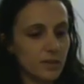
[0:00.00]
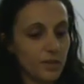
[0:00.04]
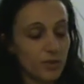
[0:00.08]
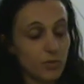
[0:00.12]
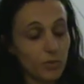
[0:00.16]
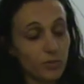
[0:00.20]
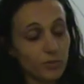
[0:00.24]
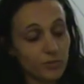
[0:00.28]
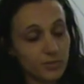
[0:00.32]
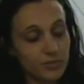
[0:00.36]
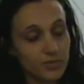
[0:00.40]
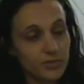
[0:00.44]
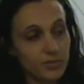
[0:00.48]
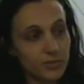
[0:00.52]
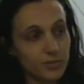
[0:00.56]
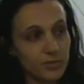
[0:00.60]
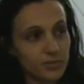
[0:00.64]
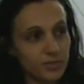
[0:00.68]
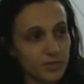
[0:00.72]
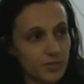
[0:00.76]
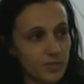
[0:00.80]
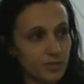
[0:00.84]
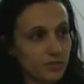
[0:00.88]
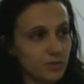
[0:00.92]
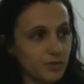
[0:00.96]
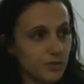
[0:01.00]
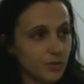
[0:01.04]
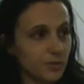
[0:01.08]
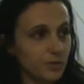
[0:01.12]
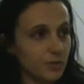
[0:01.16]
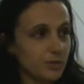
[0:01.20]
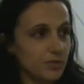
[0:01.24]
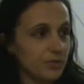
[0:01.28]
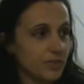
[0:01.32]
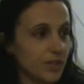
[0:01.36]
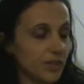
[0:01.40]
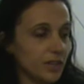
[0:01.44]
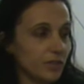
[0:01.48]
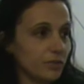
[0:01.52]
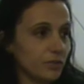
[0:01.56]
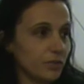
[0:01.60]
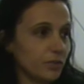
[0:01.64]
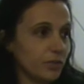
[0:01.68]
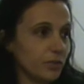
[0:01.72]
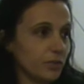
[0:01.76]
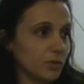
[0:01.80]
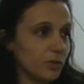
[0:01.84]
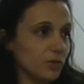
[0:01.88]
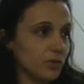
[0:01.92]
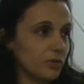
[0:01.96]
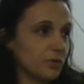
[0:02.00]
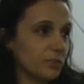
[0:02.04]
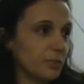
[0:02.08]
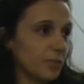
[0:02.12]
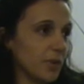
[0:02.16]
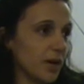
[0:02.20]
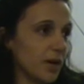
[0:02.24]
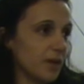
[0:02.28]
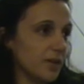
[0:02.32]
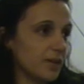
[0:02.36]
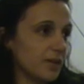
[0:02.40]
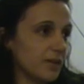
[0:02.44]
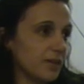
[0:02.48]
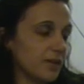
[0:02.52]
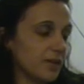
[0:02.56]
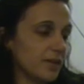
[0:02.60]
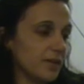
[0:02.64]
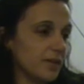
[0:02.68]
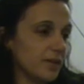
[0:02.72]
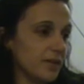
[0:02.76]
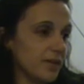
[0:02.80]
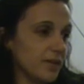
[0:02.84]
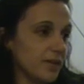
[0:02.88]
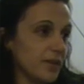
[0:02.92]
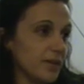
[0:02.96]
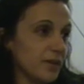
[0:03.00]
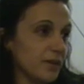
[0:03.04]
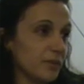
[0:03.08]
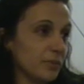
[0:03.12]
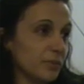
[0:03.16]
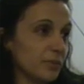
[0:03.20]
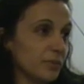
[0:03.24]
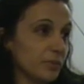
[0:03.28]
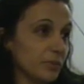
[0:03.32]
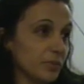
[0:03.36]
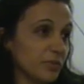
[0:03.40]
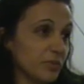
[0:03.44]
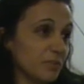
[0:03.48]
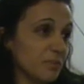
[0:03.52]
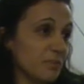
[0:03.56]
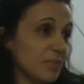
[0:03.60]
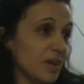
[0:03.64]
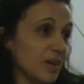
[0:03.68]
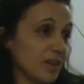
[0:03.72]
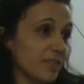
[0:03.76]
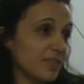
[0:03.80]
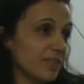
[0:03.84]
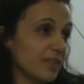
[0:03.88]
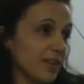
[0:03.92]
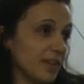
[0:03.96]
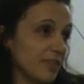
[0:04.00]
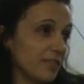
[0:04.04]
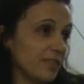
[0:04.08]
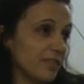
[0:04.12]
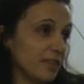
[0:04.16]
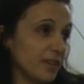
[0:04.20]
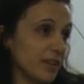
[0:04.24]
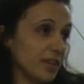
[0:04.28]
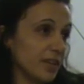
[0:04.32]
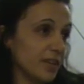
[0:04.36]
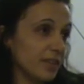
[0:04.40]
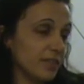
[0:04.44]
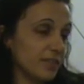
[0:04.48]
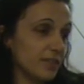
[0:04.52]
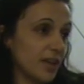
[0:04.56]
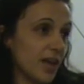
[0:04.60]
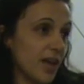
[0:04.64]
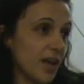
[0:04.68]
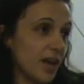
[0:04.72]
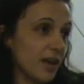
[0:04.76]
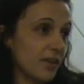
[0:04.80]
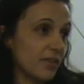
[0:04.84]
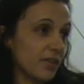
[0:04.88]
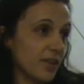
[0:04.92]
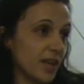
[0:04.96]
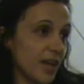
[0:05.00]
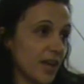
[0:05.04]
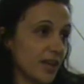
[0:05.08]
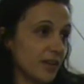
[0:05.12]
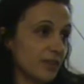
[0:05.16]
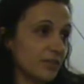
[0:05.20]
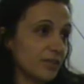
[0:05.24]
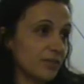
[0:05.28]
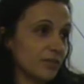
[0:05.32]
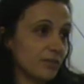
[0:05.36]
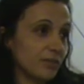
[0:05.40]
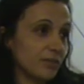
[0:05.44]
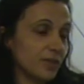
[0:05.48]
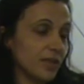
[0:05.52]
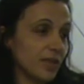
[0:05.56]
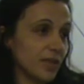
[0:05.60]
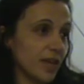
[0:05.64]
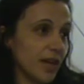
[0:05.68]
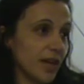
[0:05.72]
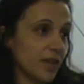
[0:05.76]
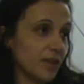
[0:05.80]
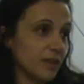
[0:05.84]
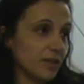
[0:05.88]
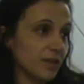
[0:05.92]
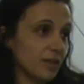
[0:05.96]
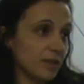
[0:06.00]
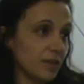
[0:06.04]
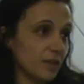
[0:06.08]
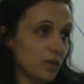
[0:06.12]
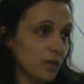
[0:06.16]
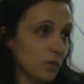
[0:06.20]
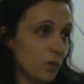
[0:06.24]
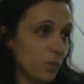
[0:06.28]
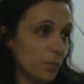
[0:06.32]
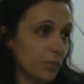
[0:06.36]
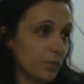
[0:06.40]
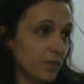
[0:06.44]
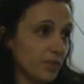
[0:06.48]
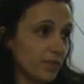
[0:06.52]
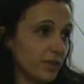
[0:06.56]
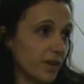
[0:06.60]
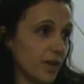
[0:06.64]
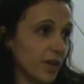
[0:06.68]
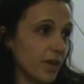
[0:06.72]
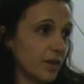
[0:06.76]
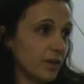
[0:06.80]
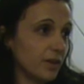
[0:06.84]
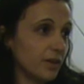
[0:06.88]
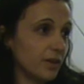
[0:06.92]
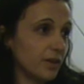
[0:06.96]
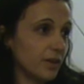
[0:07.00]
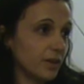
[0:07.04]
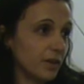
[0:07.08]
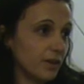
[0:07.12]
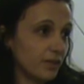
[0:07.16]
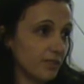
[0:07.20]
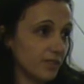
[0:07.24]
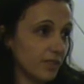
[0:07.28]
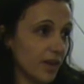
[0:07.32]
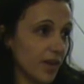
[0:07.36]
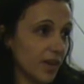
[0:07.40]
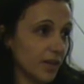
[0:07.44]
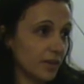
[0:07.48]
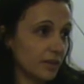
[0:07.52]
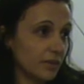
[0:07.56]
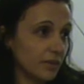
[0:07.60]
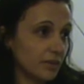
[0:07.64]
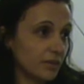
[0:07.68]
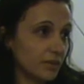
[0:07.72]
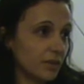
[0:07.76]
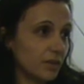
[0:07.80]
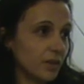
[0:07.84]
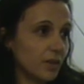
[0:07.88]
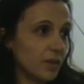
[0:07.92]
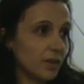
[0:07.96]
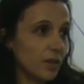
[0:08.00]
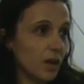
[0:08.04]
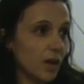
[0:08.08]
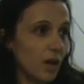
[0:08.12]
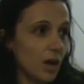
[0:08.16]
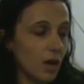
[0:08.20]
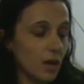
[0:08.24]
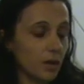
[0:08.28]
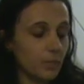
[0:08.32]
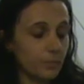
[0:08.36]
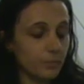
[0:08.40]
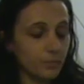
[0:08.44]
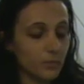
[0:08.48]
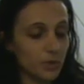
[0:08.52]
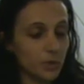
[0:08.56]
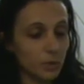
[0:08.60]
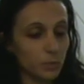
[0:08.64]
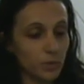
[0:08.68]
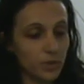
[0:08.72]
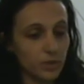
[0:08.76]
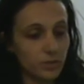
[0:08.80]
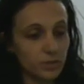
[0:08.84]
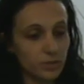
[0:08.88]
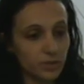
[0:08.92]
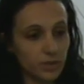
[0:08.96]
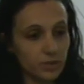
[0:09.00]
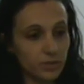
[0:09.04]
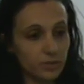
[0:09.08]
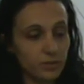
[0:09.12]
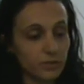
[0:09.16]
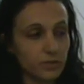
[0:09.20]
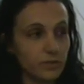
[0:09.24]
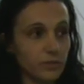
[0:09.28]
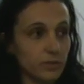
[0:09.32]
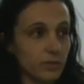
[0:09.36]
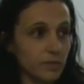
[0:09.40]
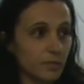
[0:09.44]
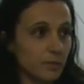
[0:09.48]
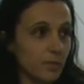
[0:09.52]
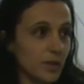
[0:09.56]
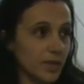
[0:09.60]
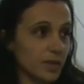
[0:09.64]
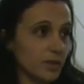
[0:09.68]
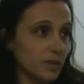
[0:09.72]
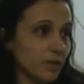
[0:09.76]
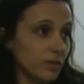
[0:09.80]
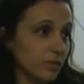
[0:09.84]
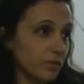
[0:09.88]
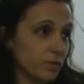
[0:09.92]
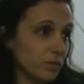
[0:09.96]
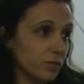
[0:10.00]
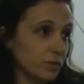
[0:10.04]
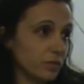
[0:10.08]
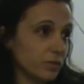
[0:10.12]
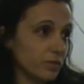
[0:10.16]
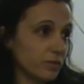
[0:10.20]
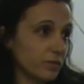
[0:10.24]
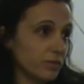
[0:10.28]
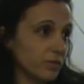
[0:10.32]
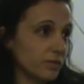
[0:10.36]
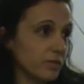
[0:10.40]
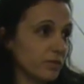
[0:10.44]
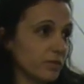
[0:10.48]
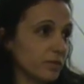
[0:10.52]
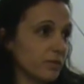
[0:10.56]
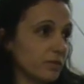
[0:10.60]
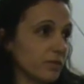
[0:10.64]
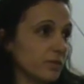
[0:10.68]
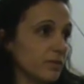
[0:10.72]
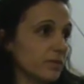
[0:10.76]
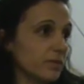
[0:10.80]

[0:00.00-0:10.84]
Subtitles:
there obviously was an issue with dangerous dogs, but it was much less than it is now. The Act has really had the opposite effect, which is to make these dogs